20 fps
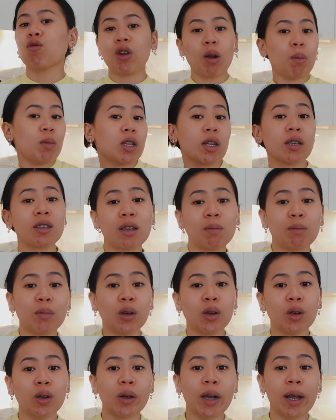rummaging some
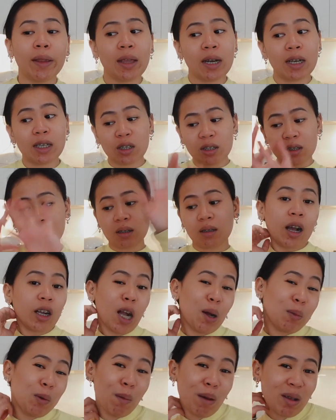more, and then it's just a
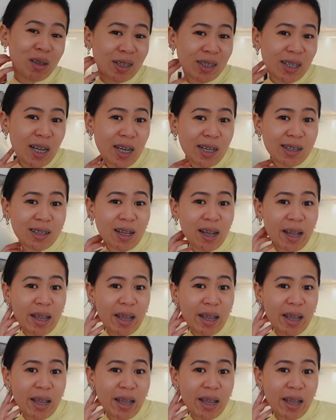couple months later,